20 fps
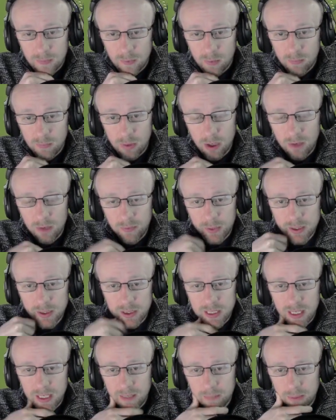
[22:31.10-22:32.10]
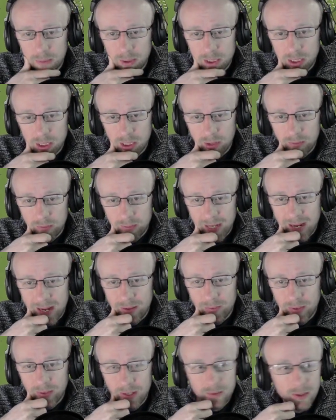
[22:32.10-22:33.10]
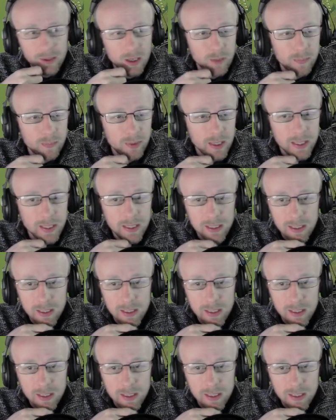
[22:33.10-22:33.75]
But hopefully we just keep pushing on down there to go break.